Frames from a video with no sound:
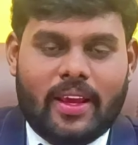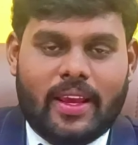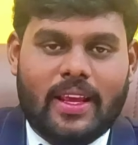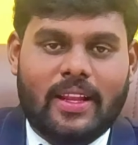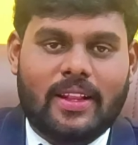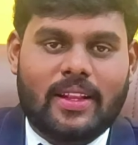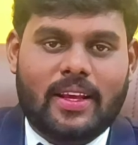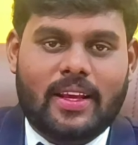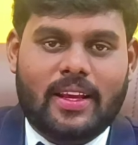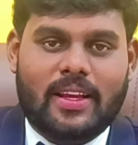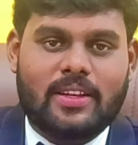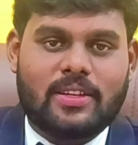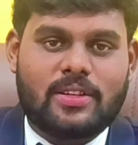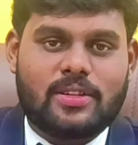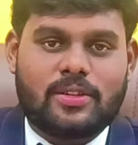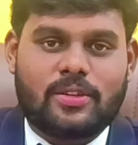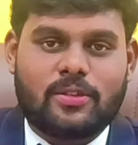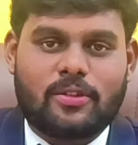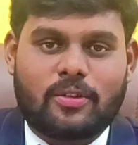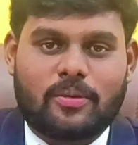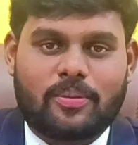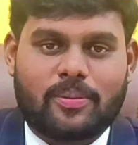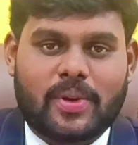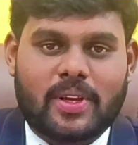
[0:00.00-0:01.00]
in the
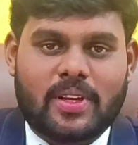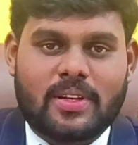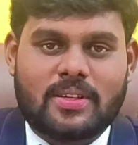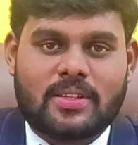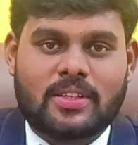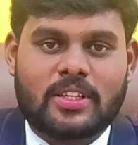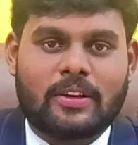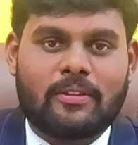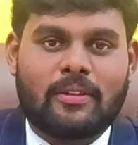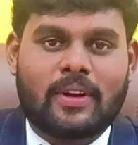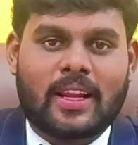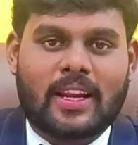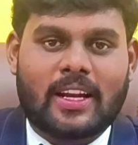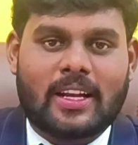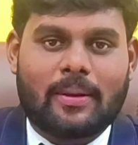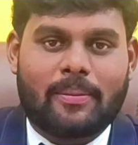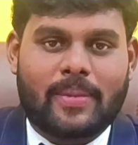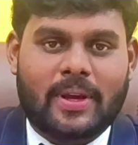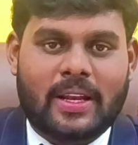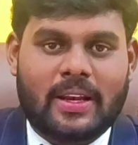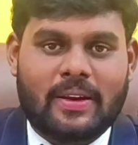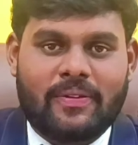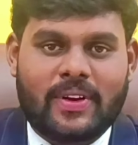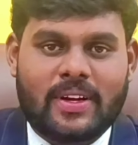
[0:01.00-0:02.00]
institute means you will get the
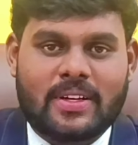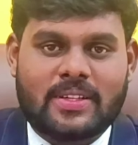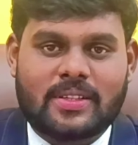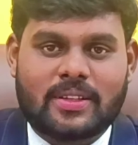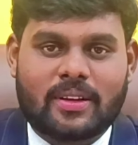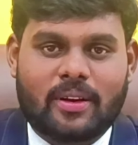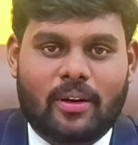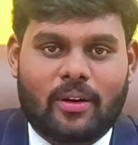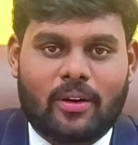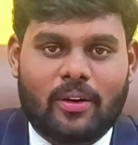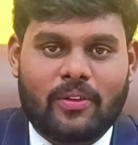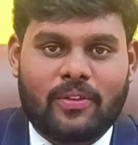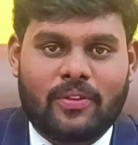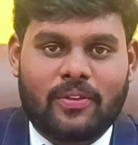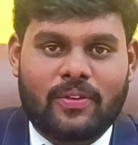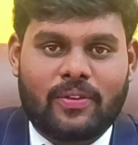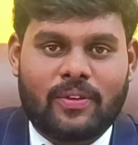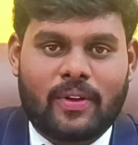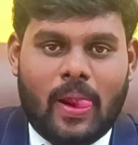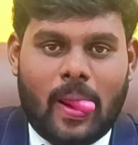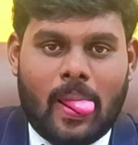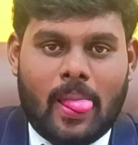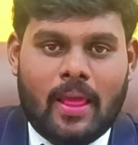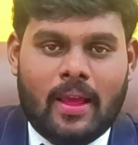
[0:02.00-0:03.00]
benefits of,
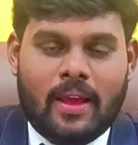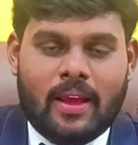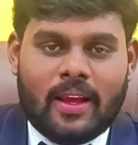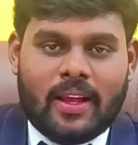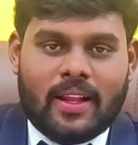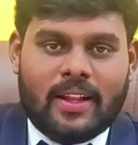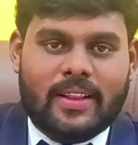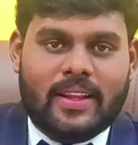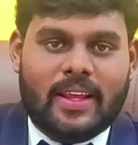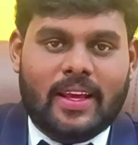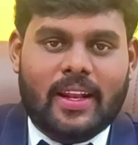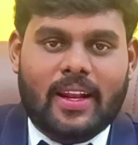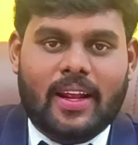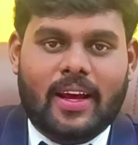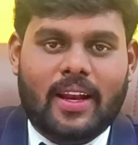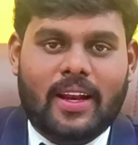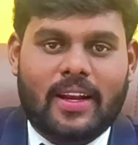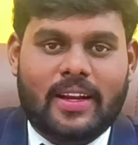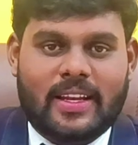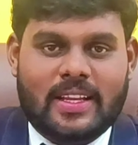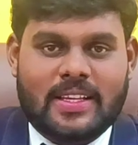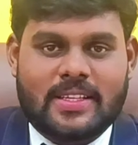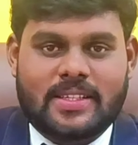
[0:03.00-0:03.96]
there are